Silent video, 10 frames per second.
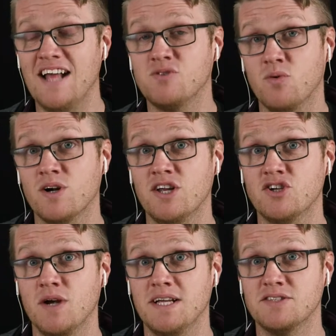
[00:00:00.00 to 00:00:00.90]
what we're going
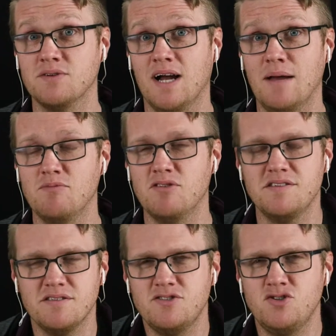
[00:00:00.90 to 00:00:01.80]
to transcribe. So
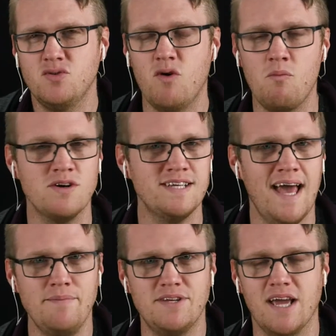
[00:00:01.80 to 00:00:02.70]
let's listen to it one more
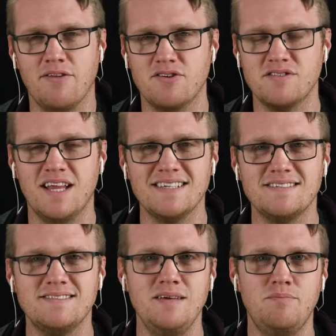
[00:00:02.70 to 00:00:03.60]
time together. Just let it
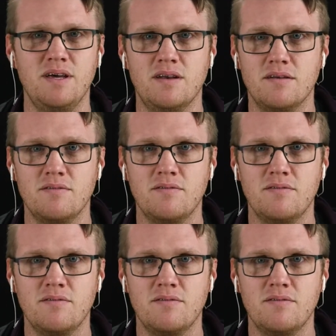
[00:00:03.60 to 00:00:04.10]
seep in.